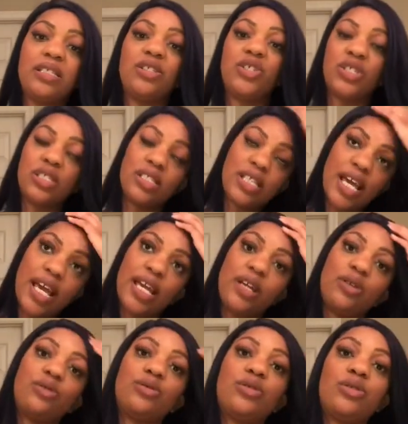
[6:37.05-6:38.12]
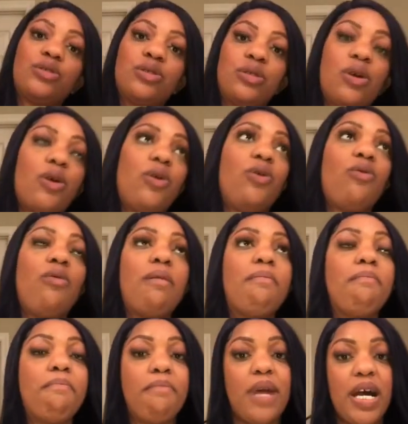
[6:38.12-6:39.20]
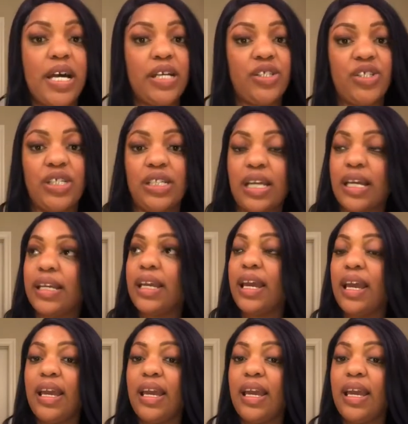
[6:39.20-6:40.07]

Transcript: it just tangles so much and I